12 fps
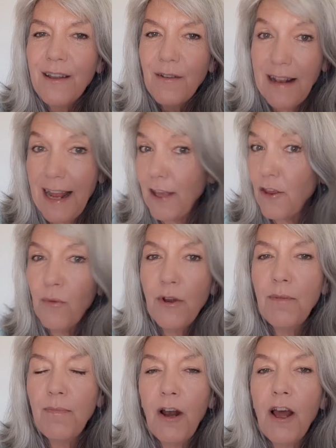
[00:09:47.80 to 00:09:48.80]
like you
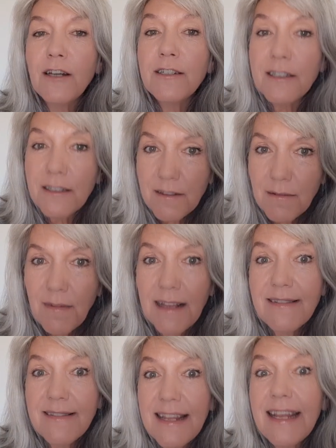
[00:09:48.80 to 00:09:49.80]
would plant a
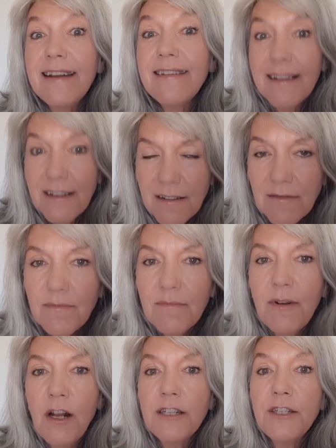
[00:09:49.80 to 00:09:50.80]
seed
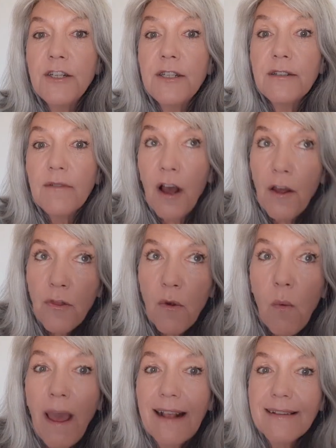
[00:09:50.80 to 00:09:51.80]
planted on the
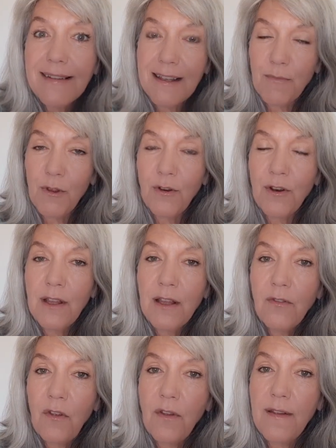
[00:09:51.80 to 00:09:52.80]
waxing moon,
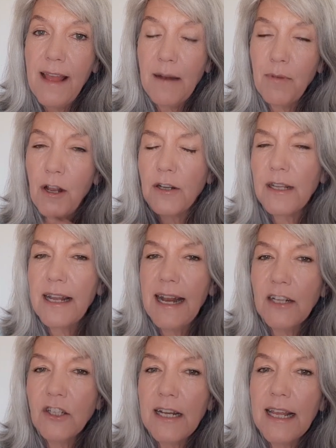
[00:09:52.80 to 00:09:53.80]
so that plant can
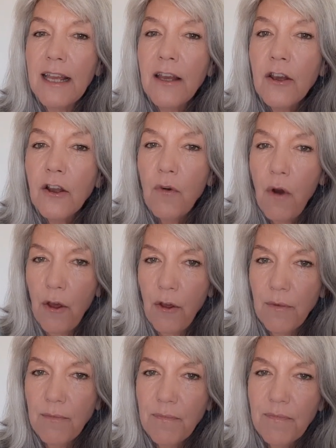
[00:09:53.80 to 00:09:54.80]
actually grow.
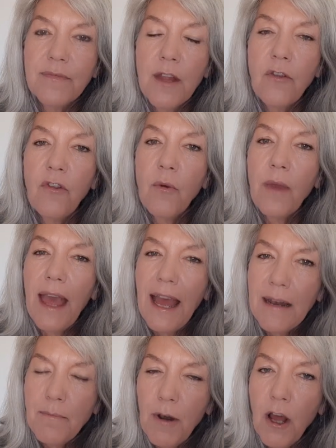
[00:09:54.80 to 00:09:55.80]
So we're
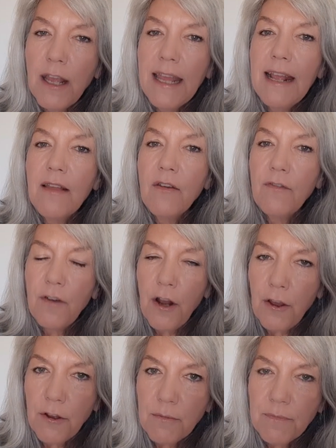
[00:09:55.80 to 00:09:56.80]
unblocking the
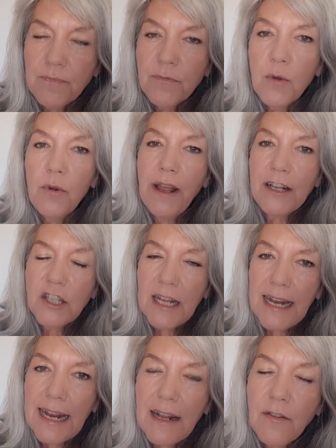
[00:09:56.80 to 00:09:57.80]
flow. We're actually
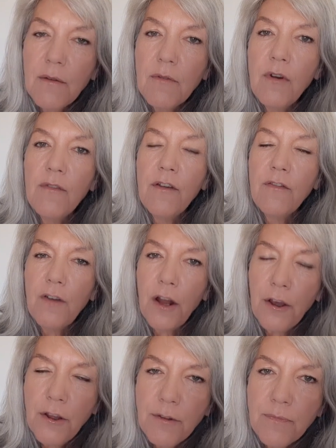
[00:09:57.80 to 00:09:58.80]
letting the river
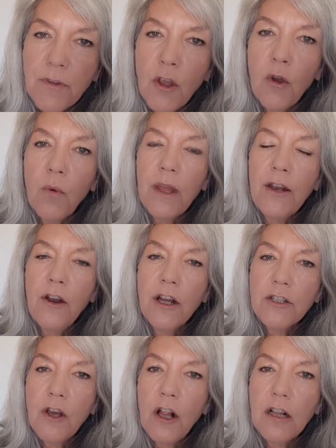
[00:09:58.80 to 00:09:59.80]
flow. We are
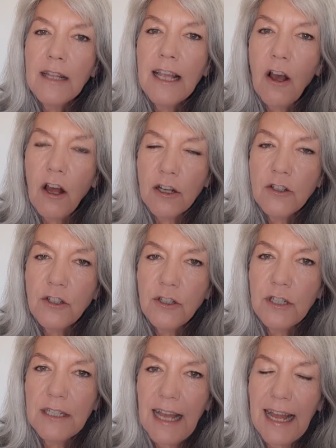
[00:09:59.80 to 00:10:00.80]
not holding on too
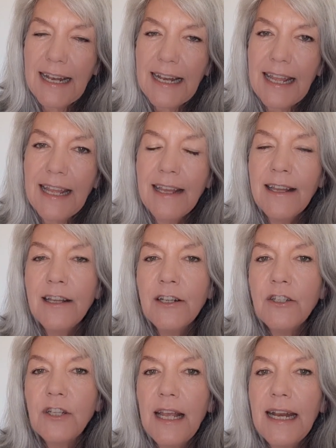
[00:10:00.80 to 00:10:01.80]
tightly
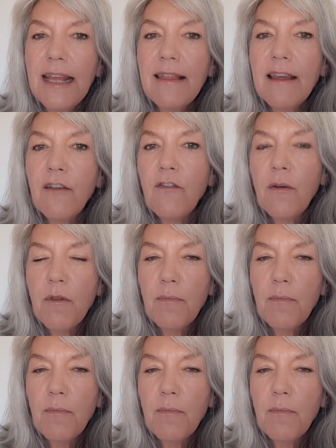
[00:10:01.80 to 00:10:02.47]
to anything from the